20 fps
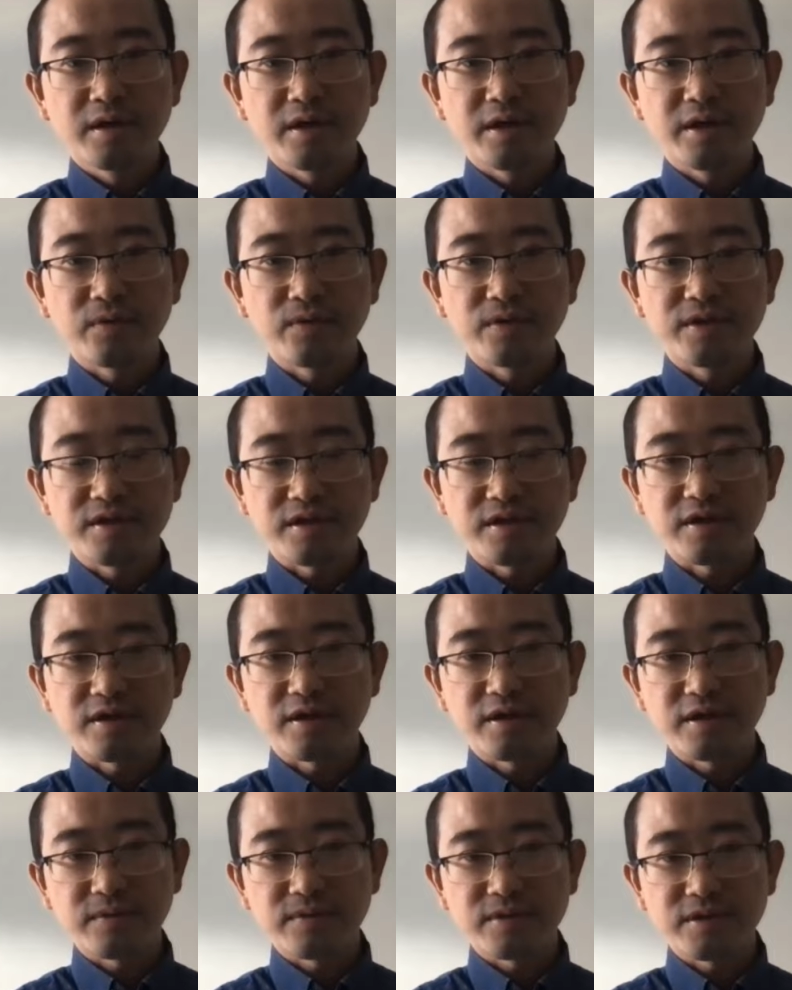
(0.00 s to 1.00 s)
It was
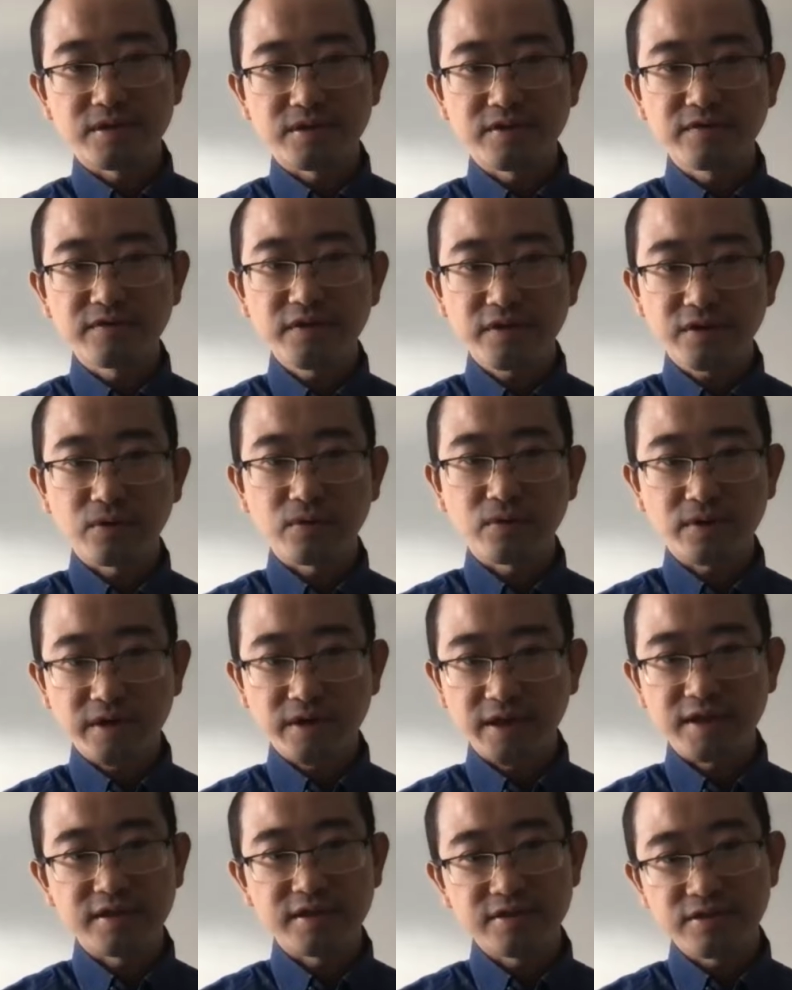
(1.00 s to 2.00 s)
a difficult
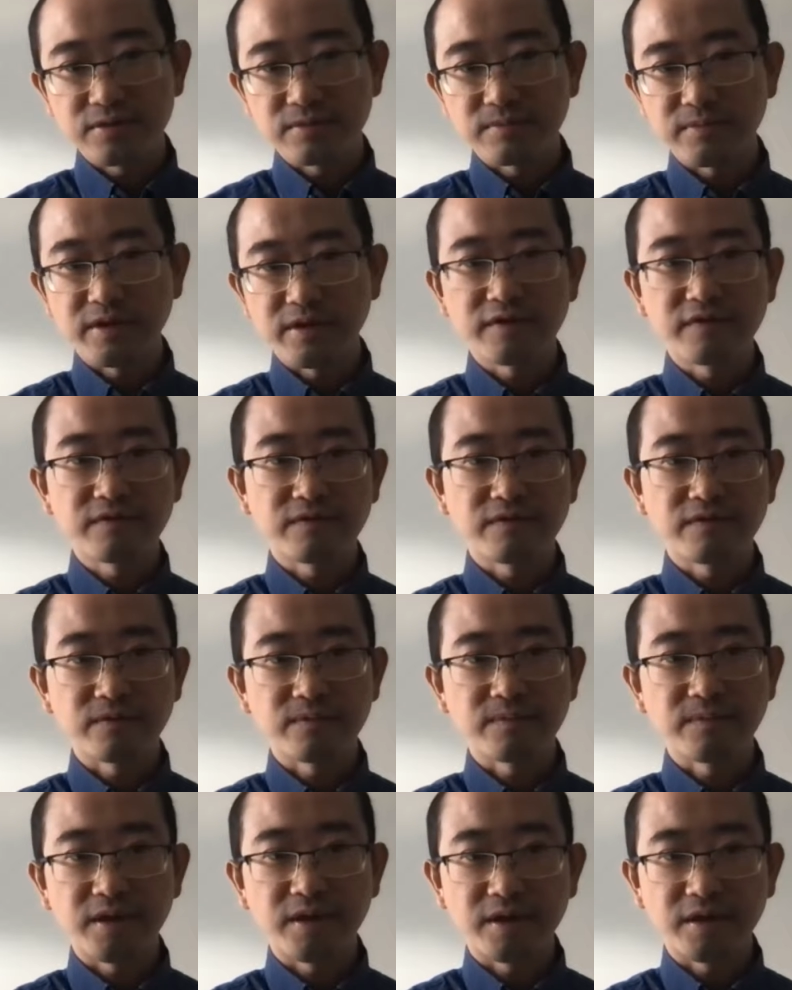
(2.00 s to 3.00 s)
case to make
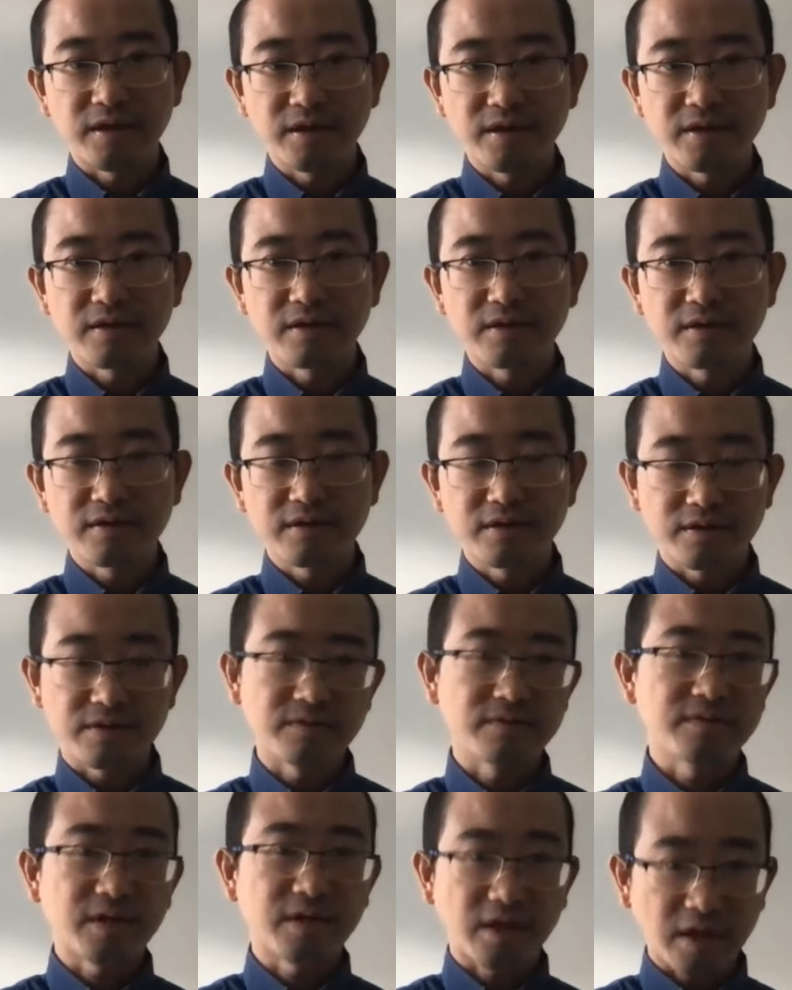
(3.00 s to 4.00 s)
for me,
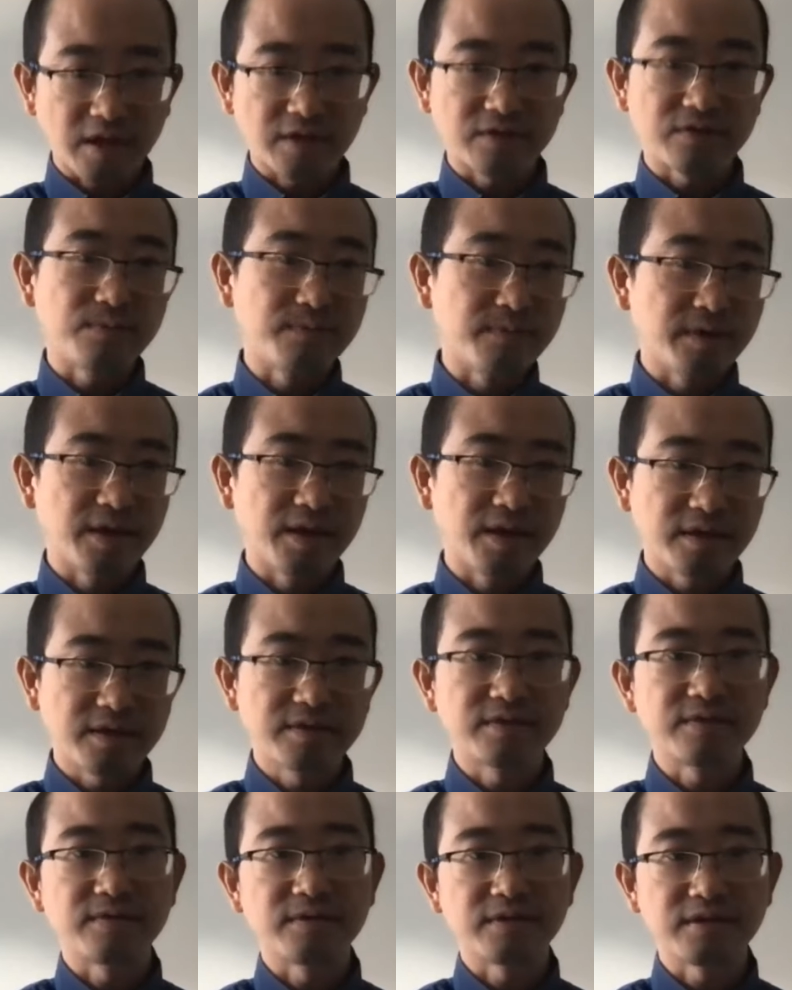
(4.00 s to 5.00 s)
that I had to make
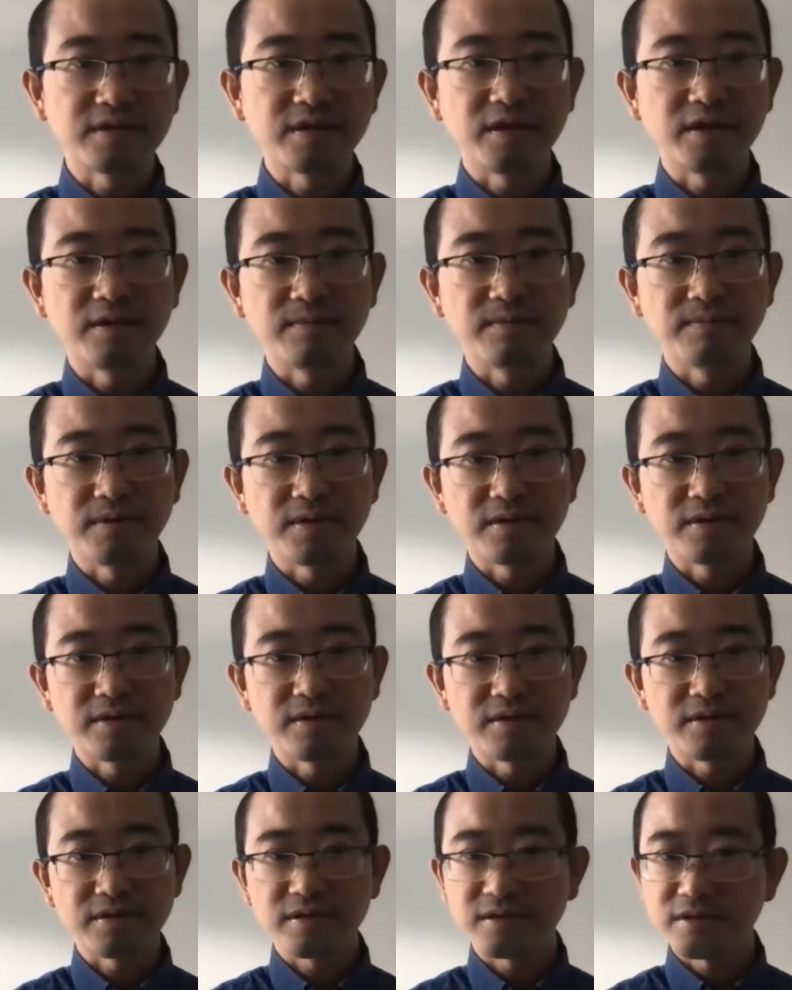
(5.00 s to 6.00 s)
to the team,
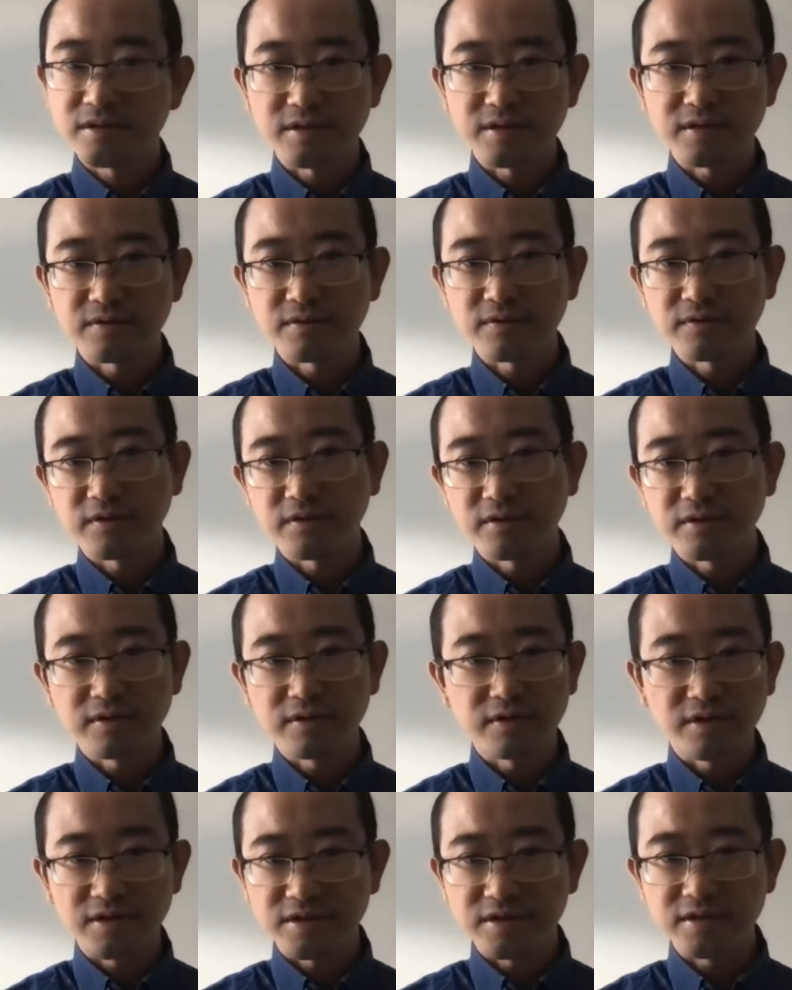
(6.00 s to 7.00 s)
because
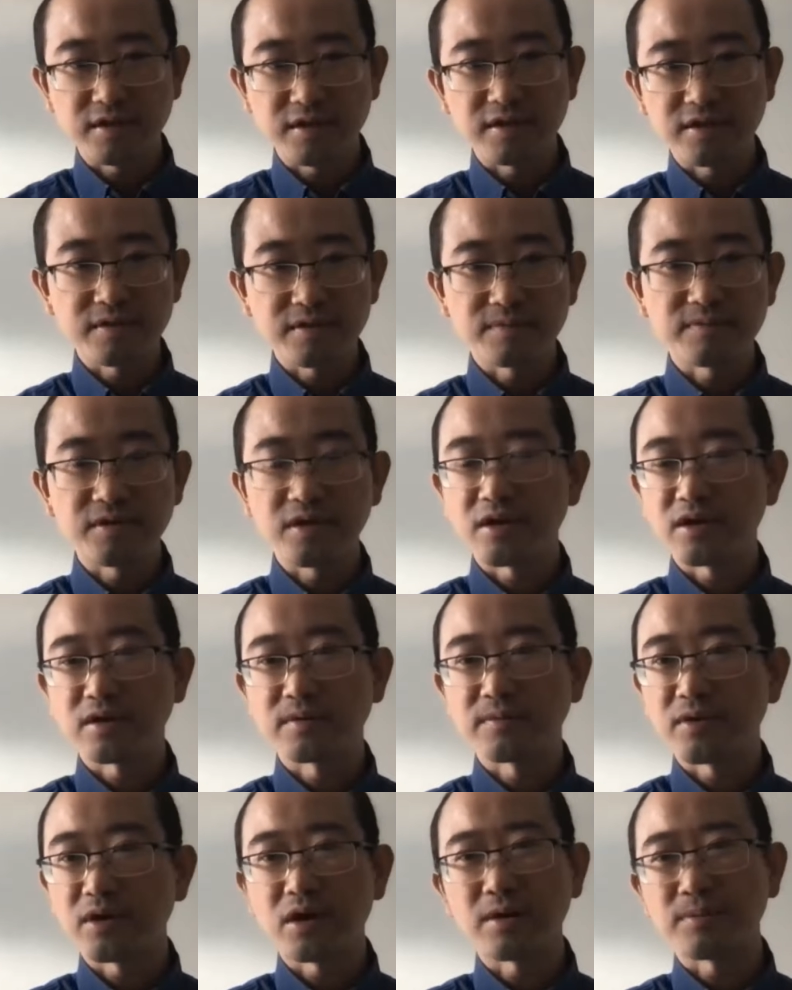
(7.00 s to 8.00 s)
these things I'm
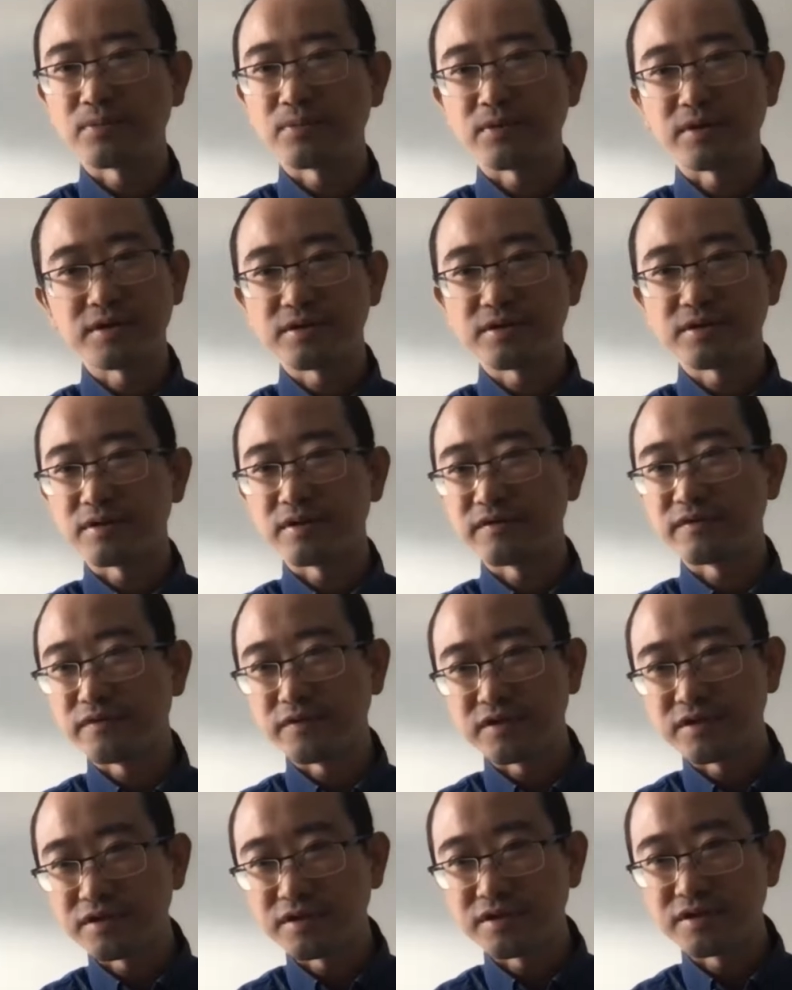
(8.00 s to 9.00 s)
talking about, operation
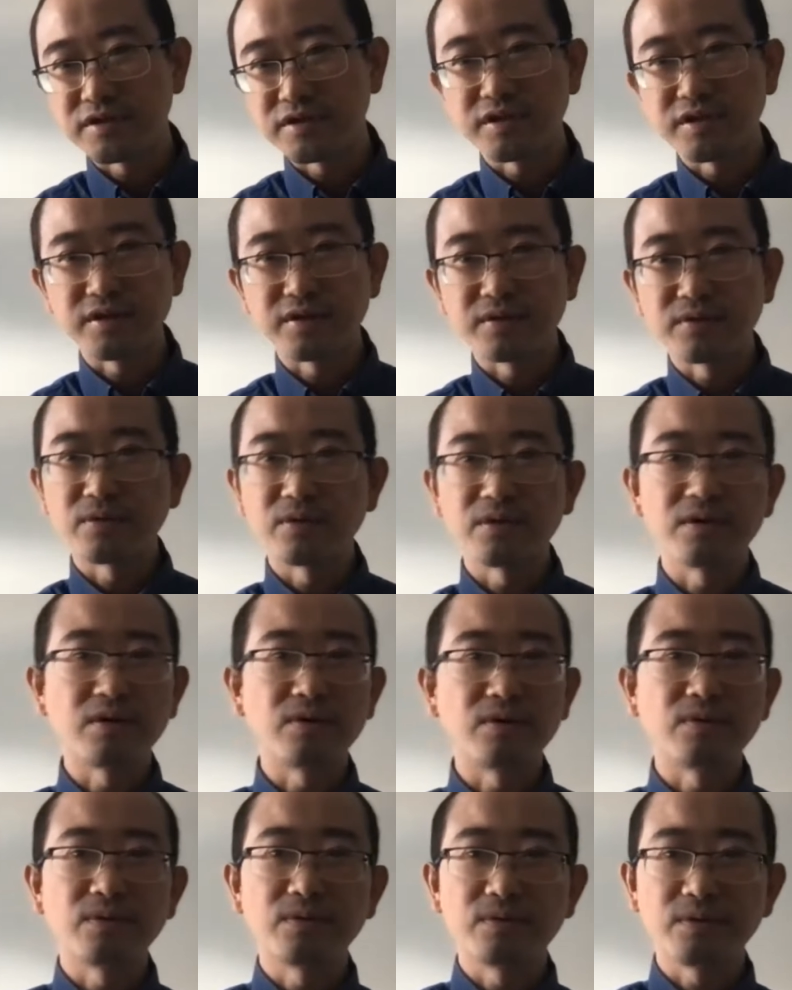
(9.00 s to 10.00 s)
efficiency or
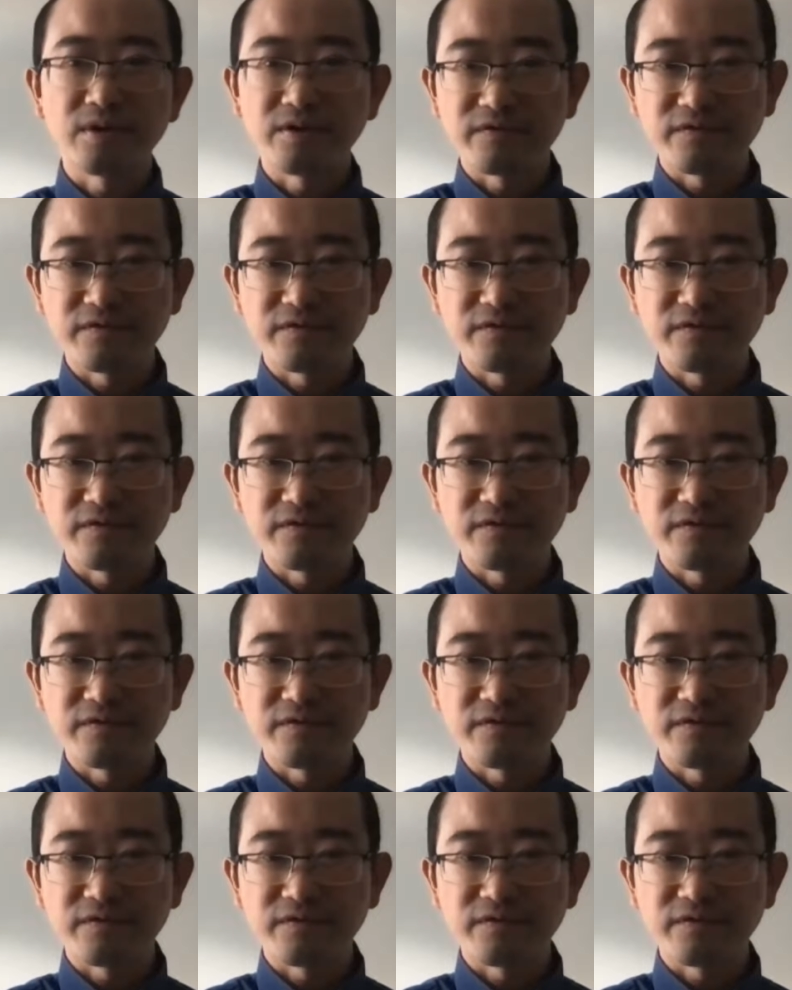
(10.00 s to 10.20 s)
lower